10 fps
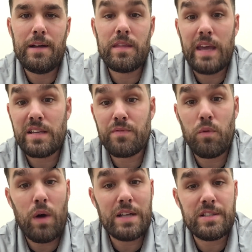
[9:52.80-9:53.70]
Thanks for
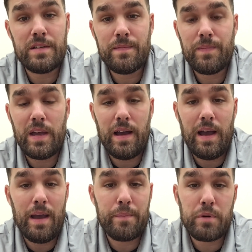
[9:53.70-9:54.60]
watching.
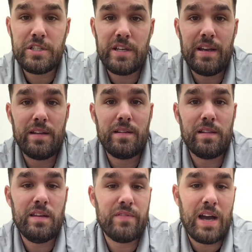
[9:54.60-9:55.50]
I appreciate it.
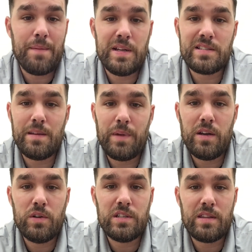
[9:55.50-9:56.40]
Leave comments. Let me know
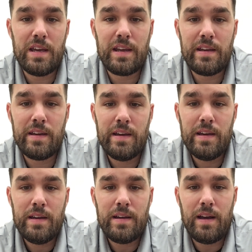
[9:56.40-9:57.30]
what you think.
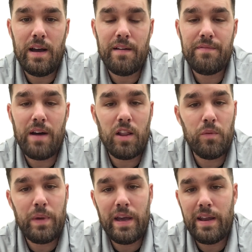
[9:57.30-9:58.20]
Follow
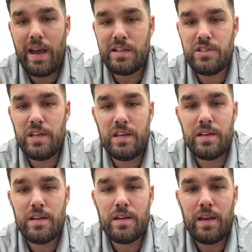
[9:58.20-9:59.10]
me on IG
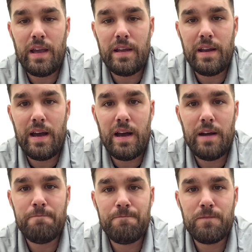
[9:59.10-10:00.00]
and
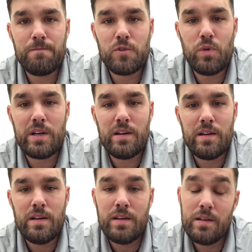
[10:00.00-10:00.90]
Twitter.
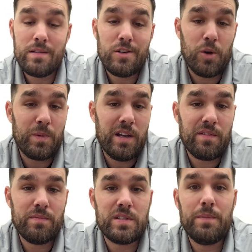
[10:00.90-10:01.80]
Hope to hear
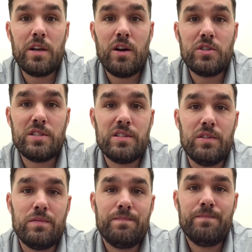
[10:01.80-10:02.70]
from some of you coaches soon.